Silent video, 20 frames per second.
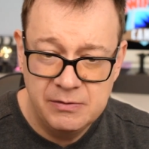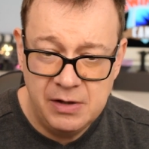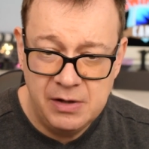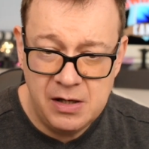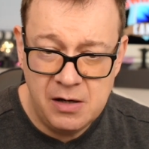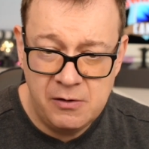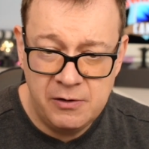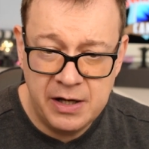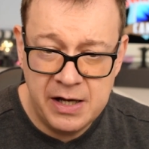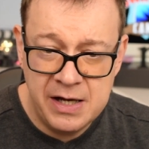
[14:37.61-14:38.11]
In
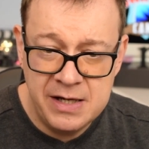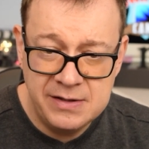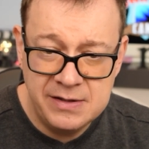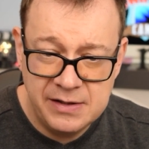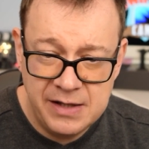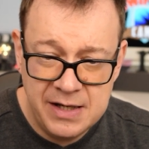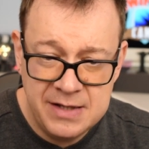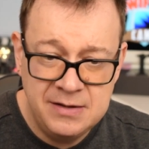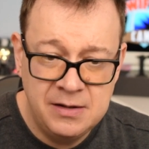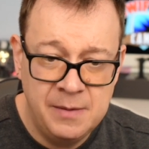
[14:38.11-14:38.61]
our case,
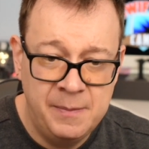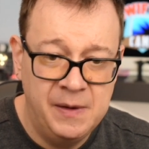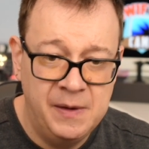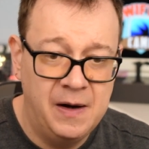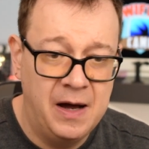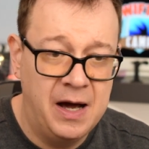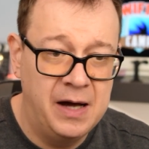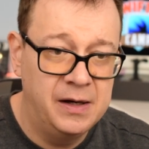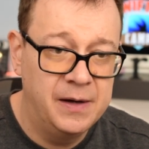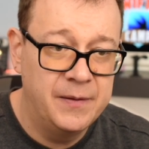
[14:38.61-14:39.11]
it's the
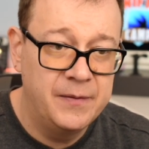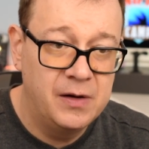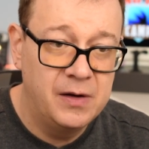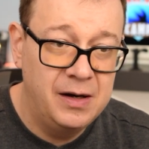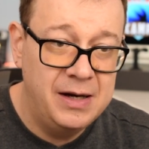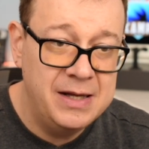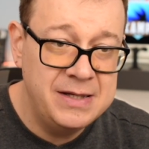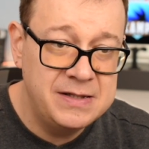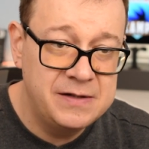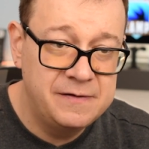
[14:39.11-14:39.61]
banana.
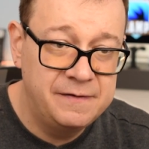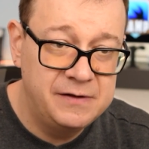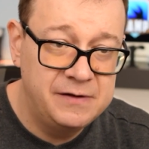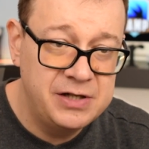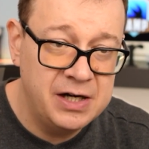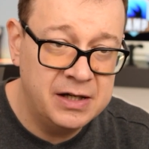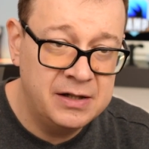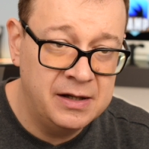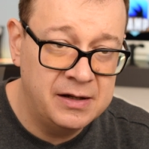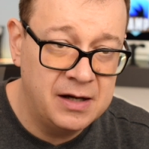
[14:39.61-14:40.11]
Let's
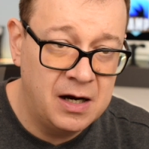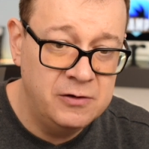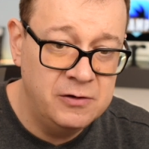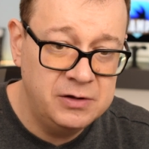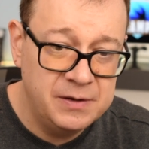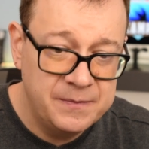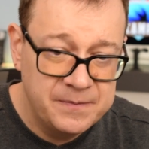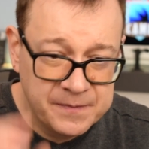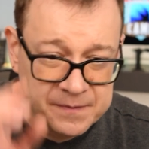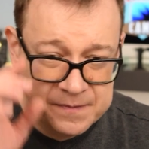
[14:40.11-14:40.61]
check that
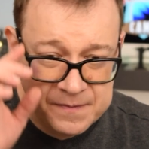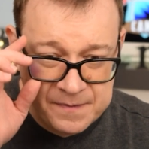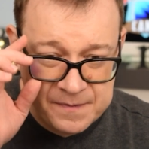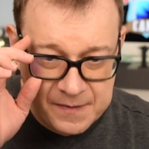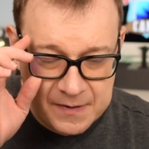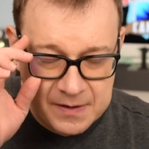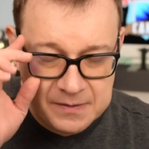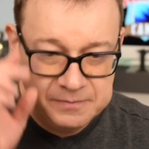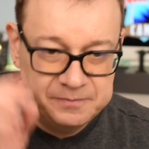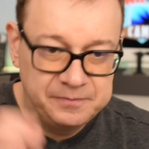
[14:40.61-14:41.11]
out.
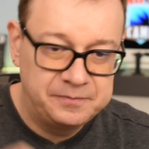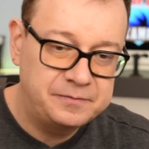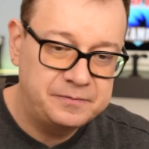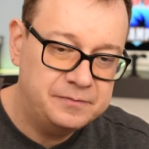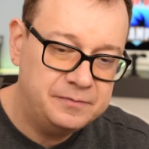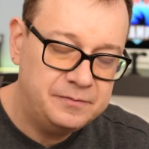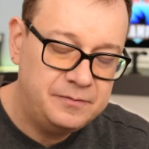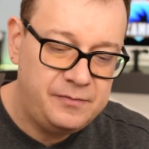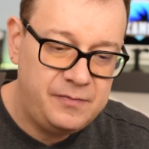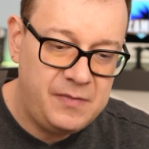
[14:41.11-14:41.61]

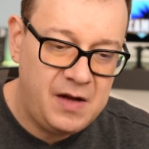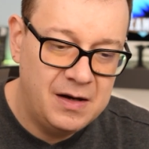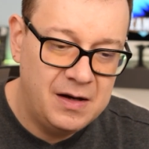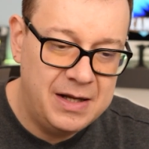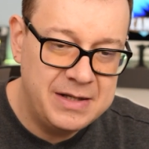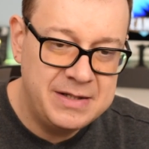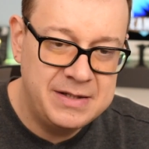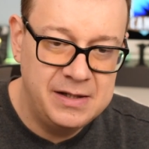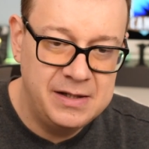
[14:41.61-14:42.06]
Let's